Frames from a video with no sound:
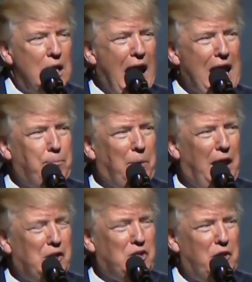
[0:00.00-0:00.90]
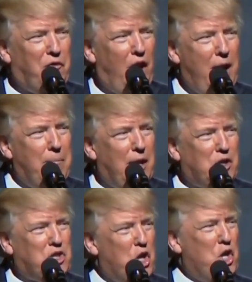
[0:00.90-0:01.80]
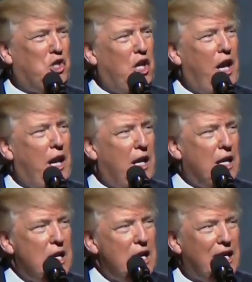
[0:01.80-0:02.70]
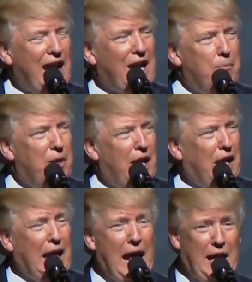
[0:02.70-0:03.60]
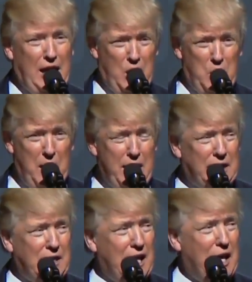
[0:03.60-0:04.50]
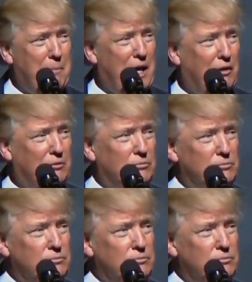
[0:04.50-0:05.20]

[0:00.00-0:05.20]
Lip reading: Not pleasant for MS-13. Get them the hell out of here, right? Get them out.